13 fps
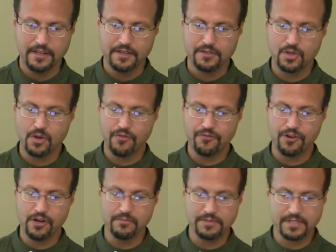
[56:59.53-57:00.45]
So
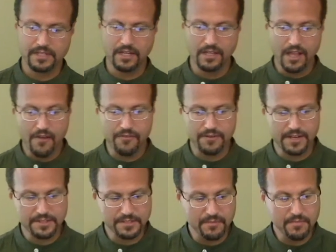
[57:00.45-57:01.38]
affirms that
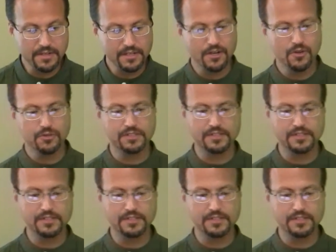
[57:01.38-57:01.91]
Holofernes committed no